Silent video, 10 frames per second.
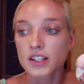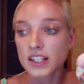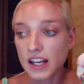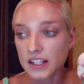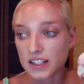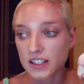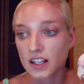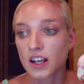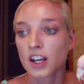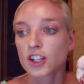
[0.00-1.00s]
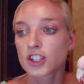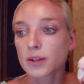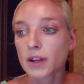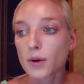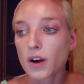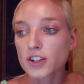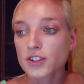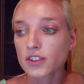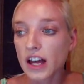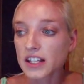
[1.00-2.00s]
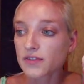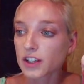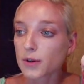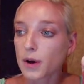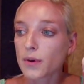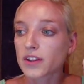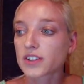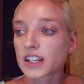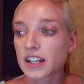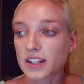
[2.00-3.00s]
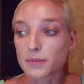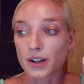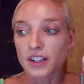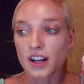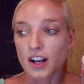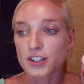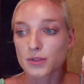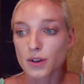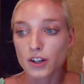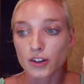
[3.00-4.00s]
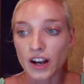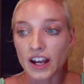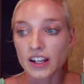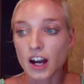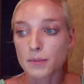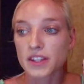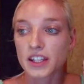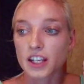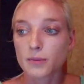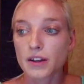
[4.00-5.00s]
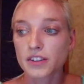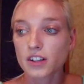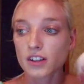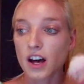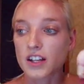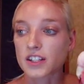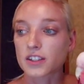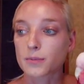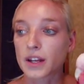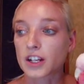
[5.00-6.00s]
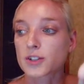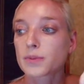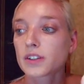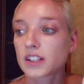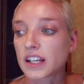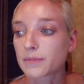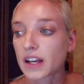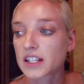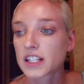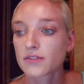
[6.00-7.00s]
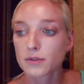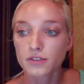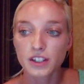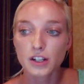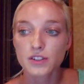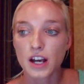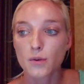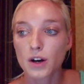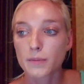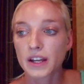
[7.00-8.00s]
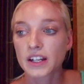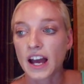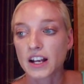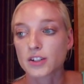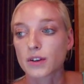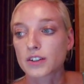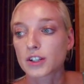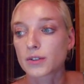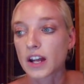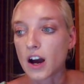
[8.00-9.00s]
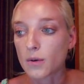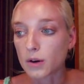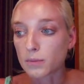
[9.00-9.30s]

says, Jamie, I watched your last video about whether to get an umbrella cockatoo or a gray. It got me thinking about the galahs and their manageability. I see from the videos how well Bandit acts around you and how